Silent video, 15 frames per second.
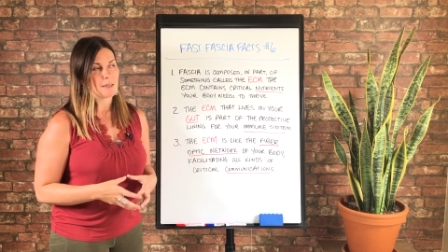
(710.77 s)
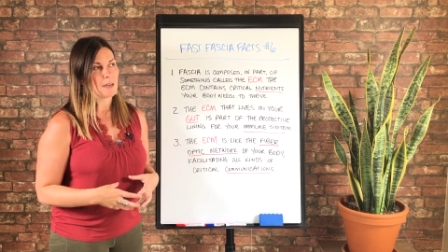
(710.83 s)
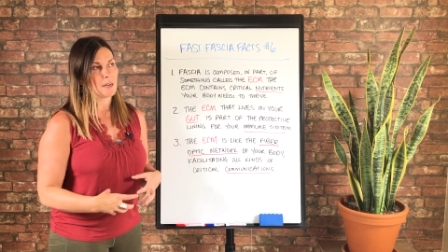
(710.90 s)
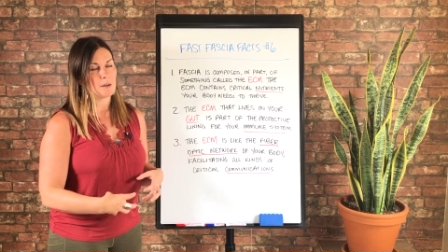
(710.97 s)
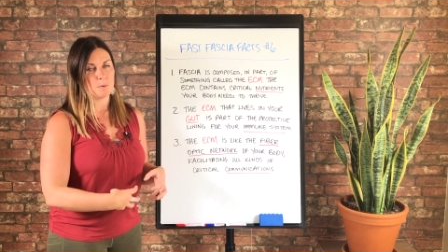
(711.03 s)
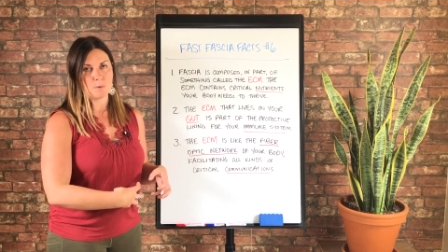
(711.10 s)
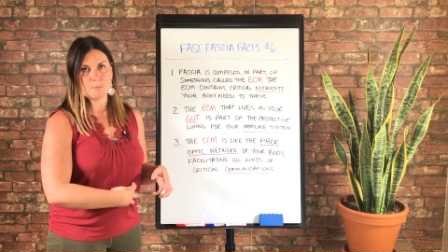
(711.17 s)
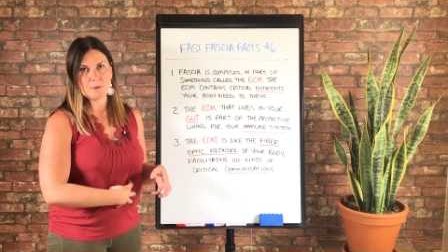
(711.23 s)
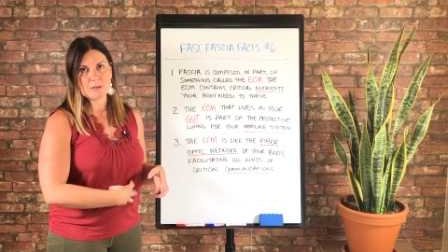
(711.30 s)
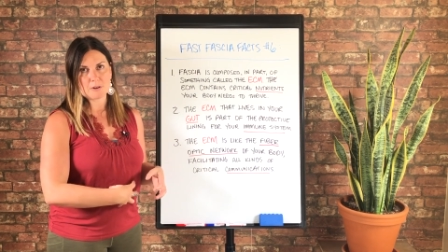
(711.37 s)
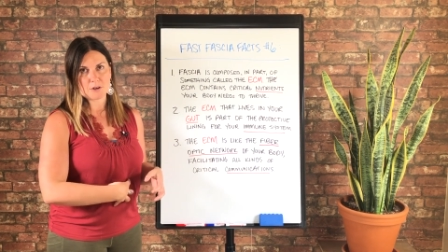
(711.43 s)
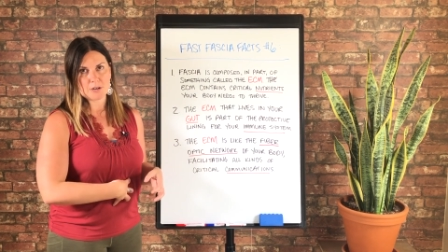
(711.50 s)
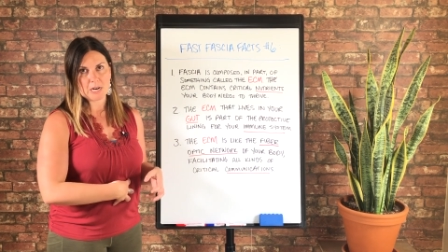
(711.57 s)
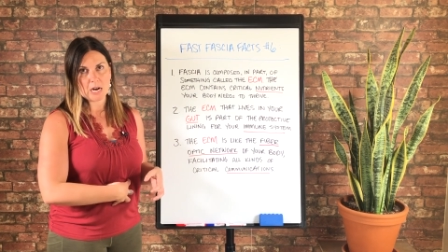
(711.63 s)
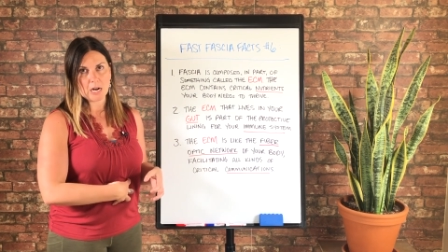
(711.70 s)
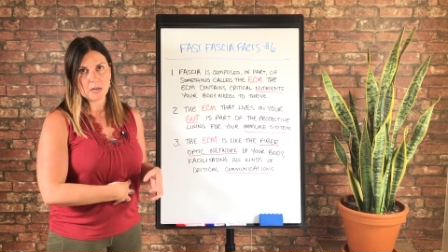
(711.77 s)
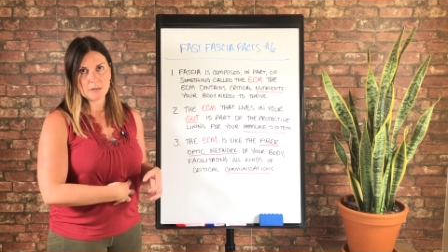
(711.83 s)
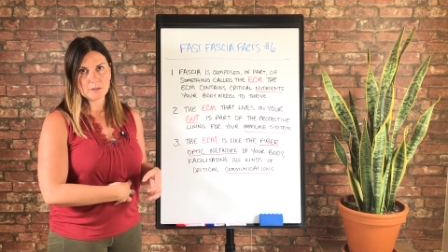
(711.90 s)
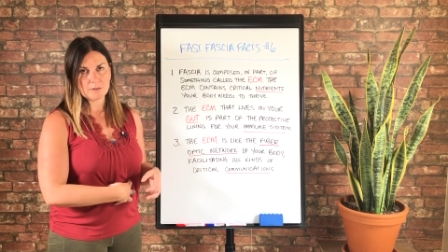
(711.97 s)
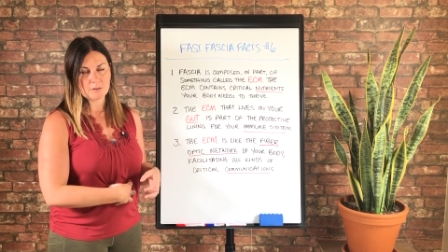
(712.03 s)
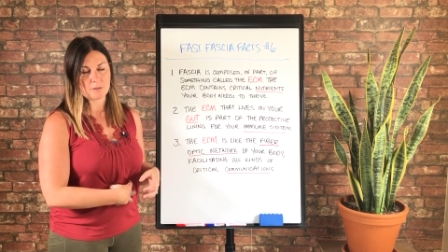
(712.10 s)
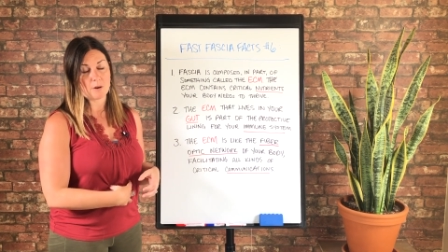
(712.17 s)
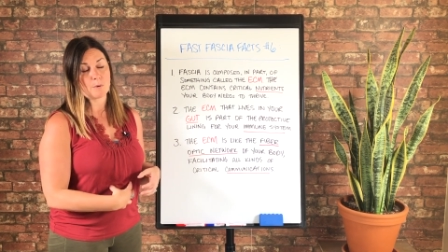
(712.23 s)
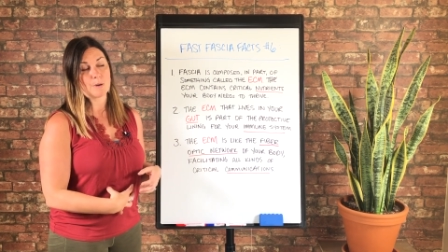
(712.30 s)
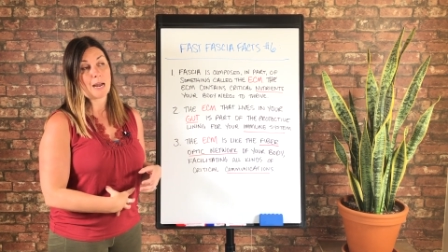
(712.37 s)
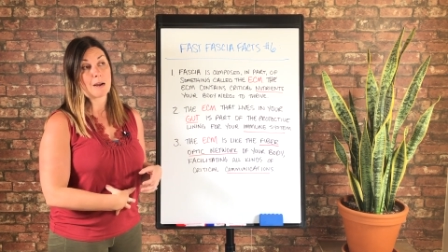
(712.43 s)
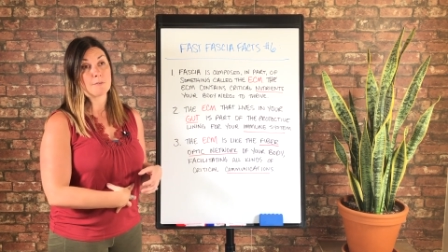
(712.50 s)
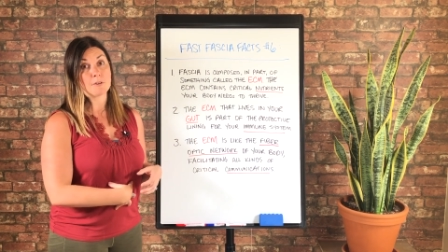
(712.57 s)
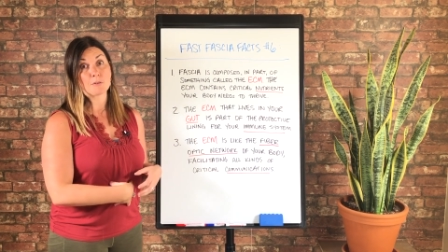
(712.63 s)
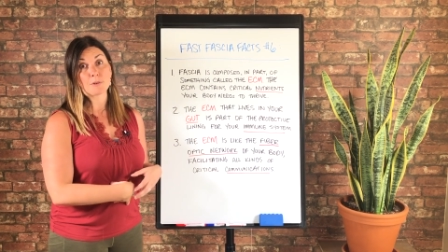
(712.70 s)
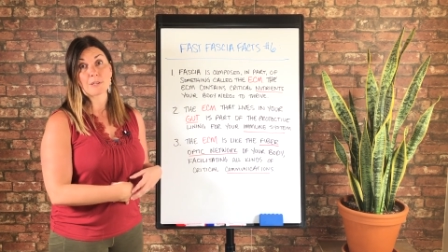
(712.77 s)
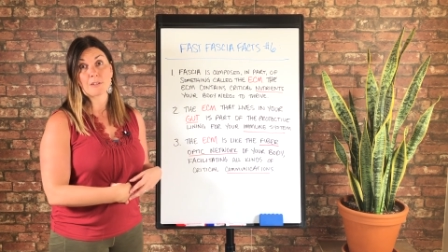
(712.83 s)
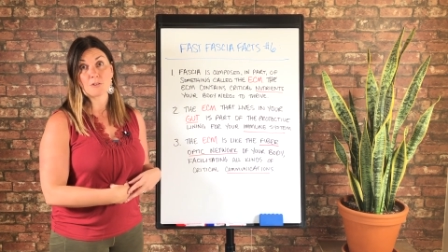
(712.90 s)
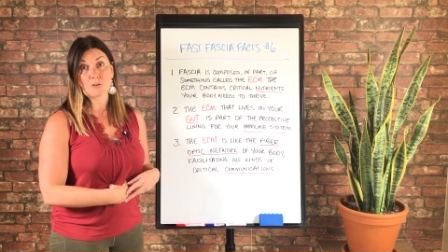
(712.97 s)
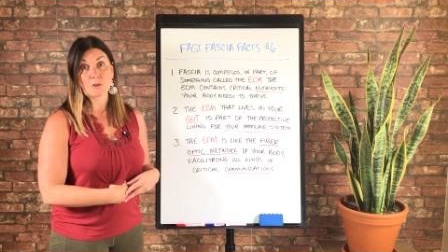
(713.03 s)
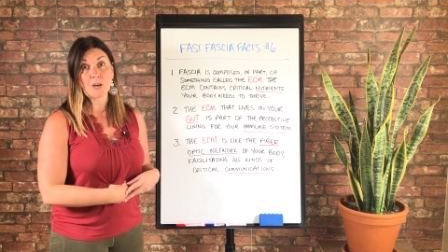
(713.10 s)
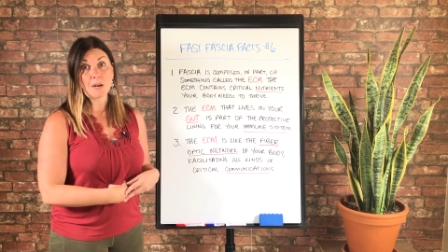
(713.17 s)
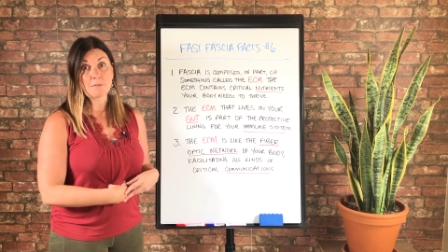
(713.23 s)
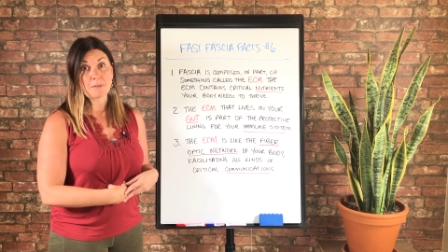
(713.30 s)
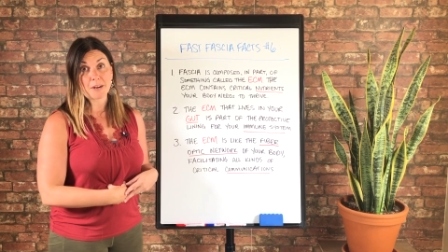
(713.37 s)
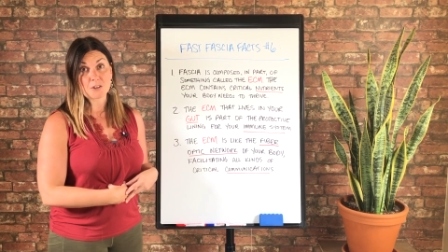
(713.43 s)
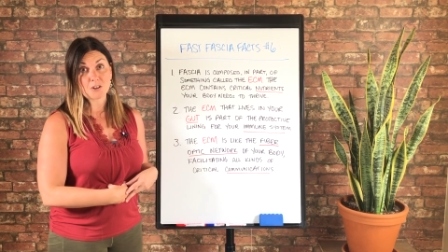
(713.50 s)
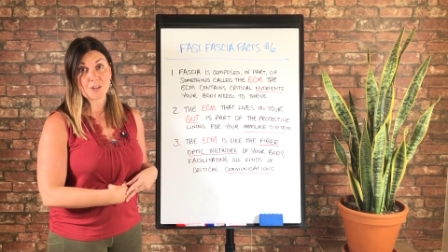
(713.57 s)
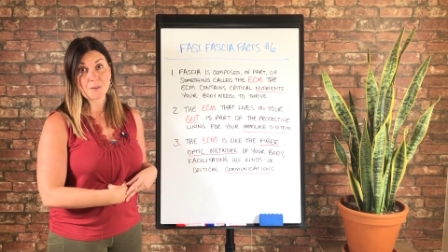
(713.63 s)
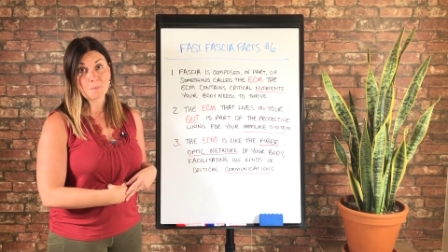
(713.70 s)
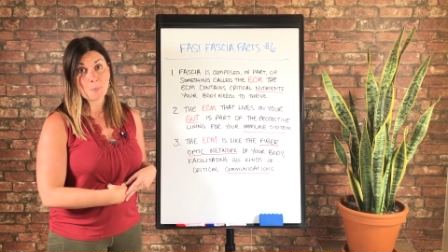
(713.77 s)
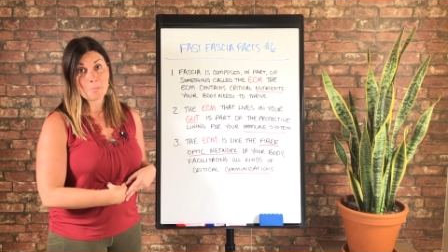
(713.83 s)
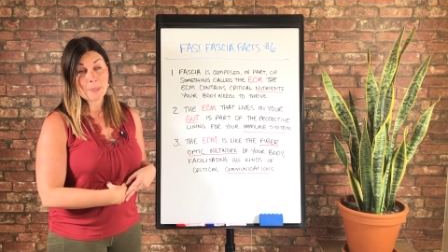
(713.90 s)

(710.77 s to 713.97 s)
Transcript: uh, it would be your gut. So I would have you release your gut fascia.